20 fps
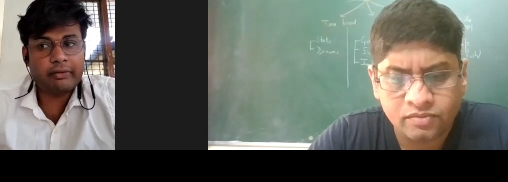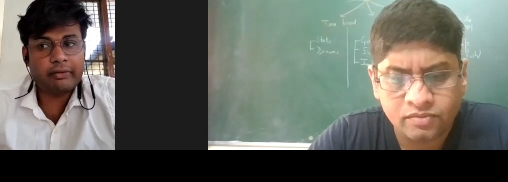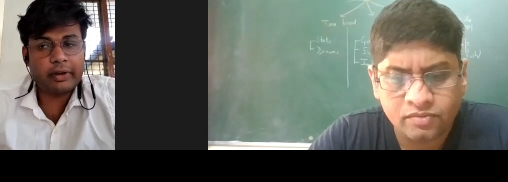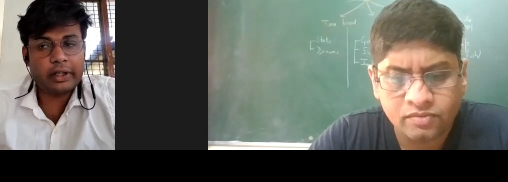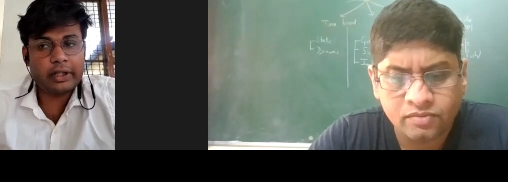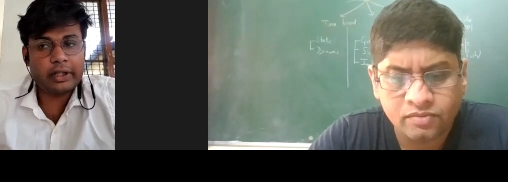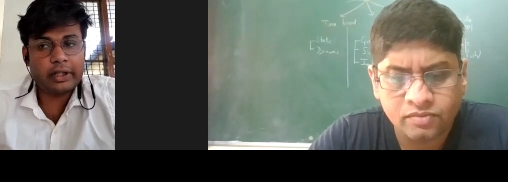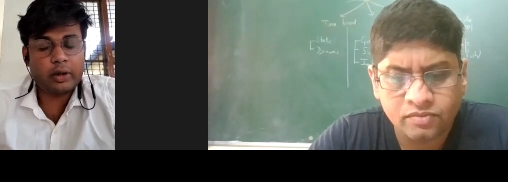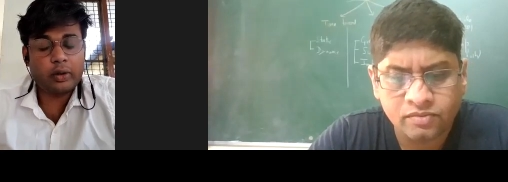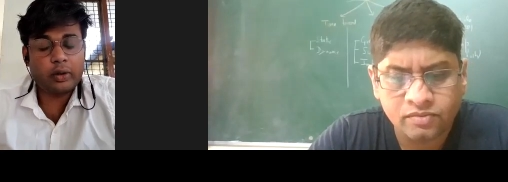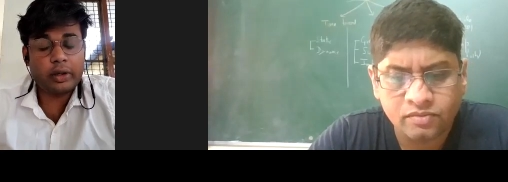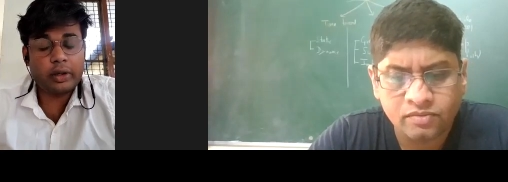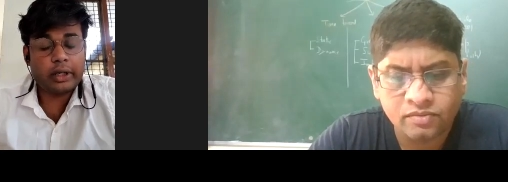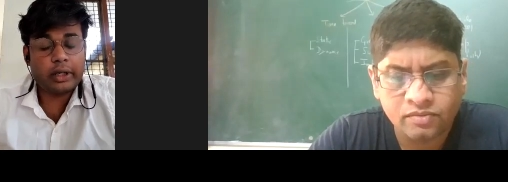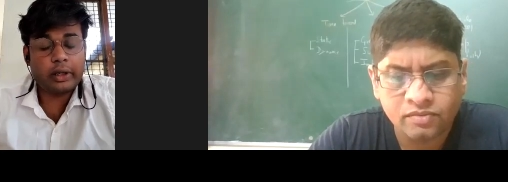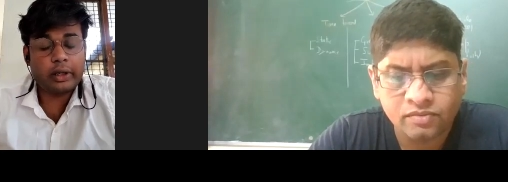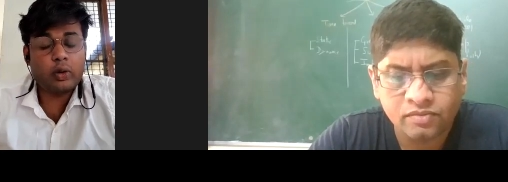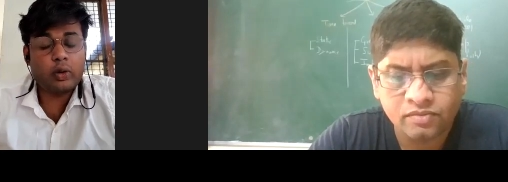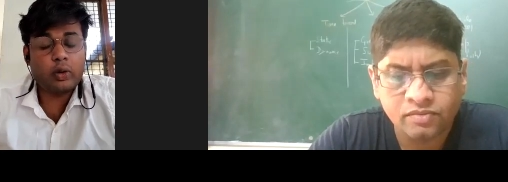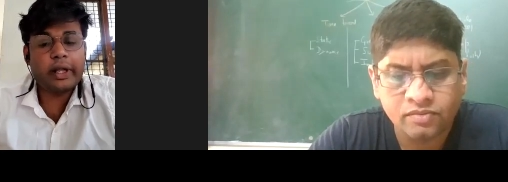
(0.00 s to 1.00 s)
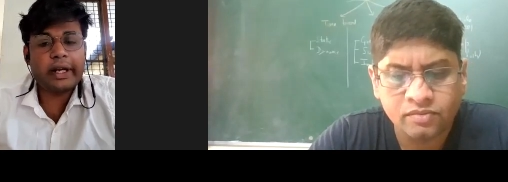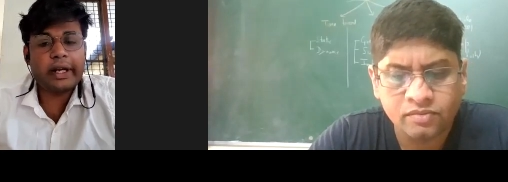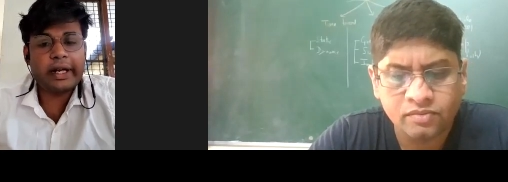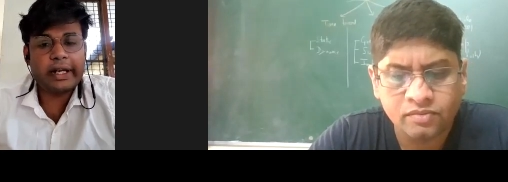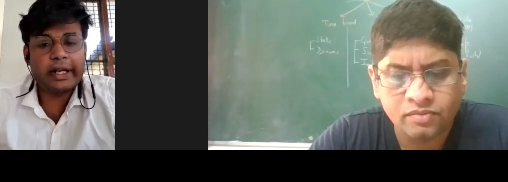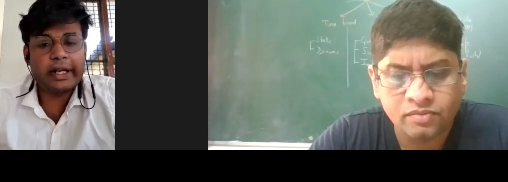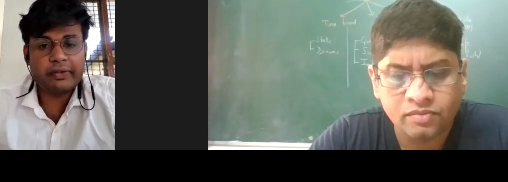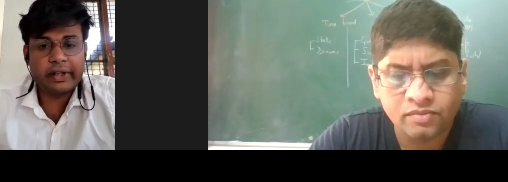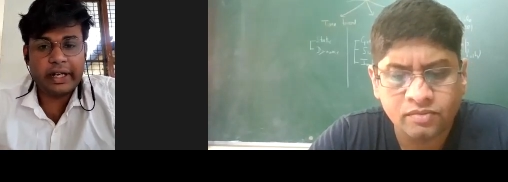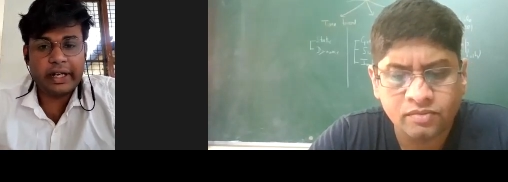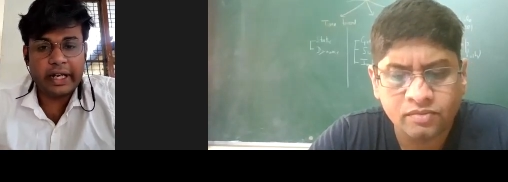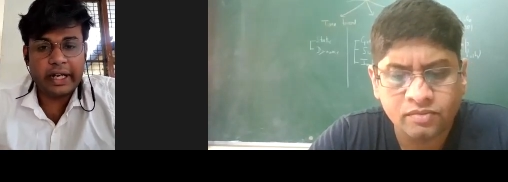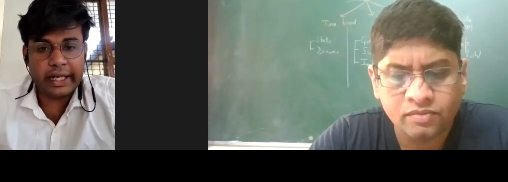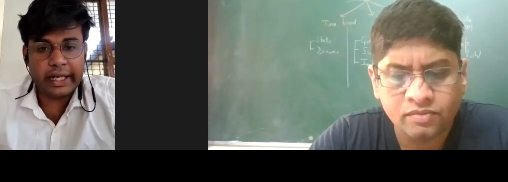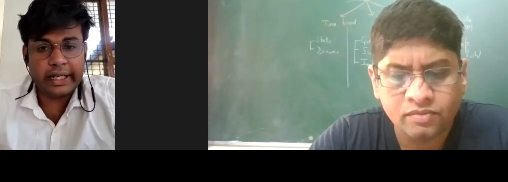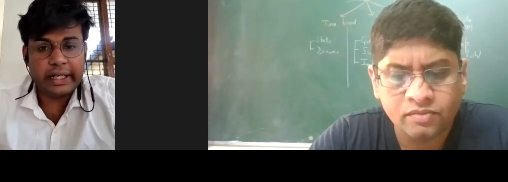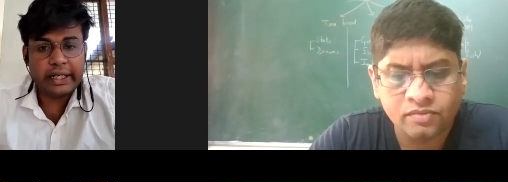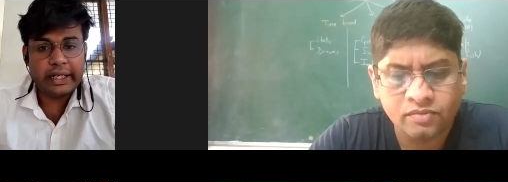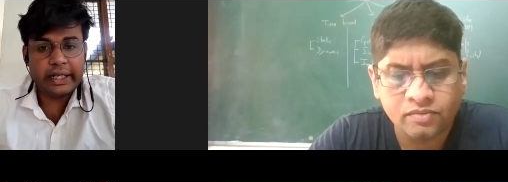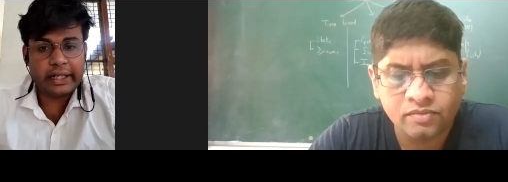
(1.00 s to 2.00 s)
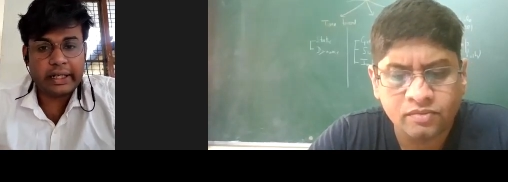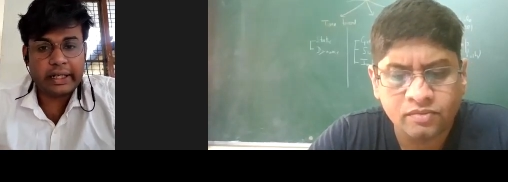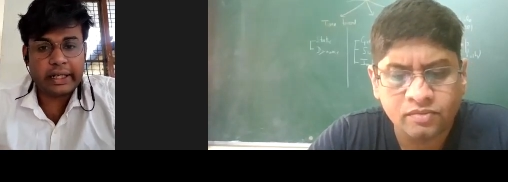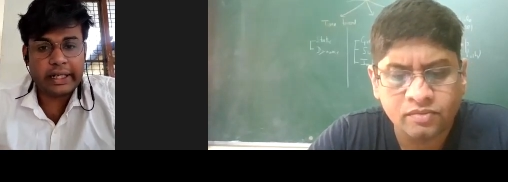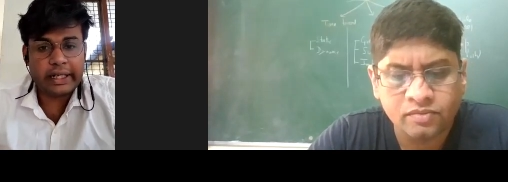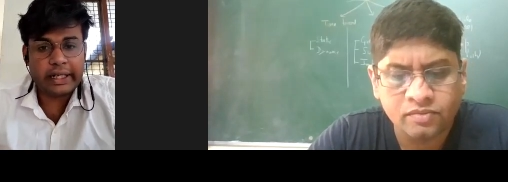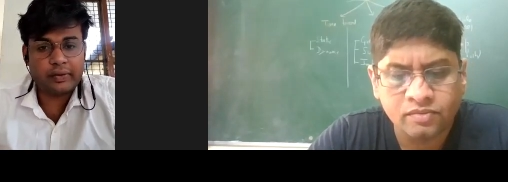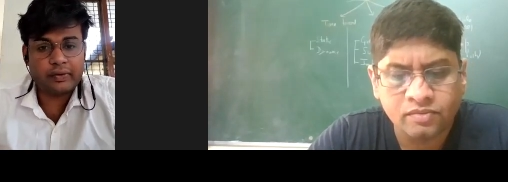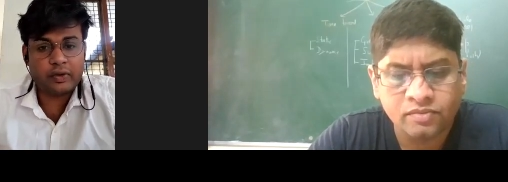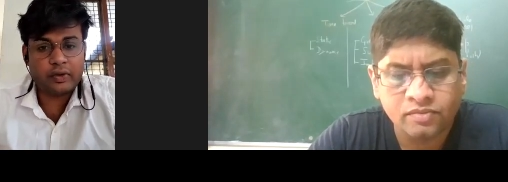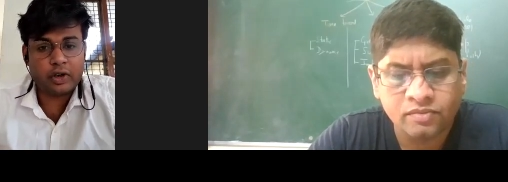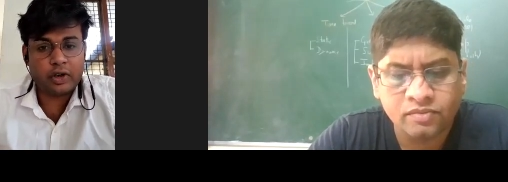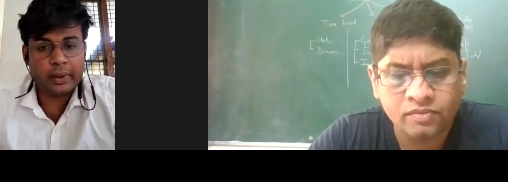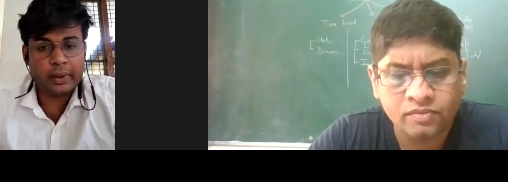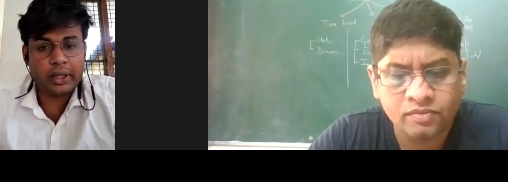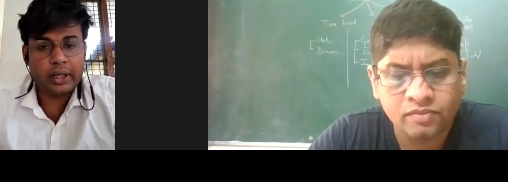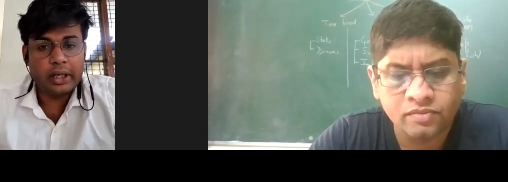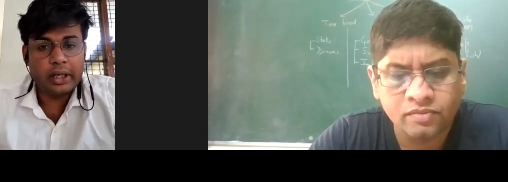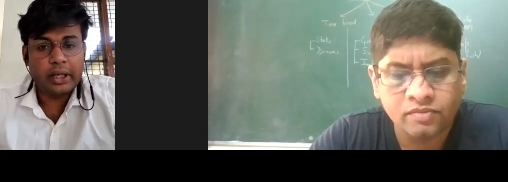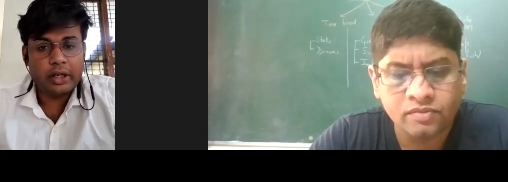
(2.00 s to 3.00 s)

Speaker 1: the cooling rate is very high in case of normal